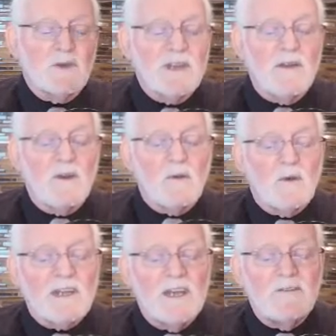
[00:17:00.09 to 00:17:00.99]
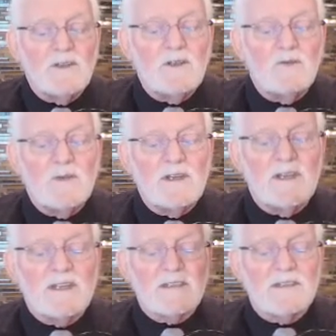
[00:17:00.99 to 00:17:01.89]
that whatever you
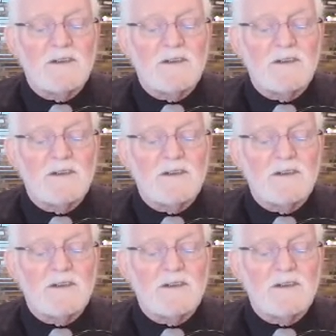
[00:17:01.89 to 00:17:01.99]
read it,